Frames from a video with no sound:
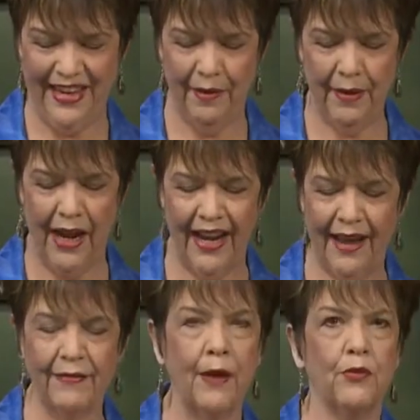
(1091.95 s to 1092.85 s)
but I'll
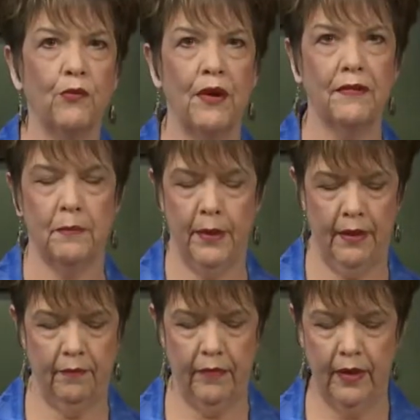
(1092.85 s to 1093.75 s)
have that with the
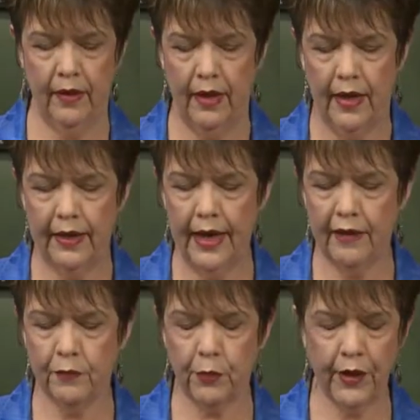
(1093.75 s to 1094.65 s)
recipe. Now I
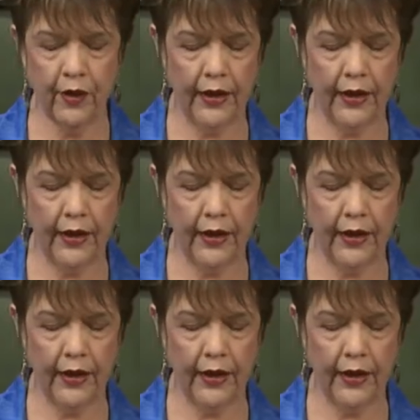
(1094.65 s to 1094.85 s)
sprinkle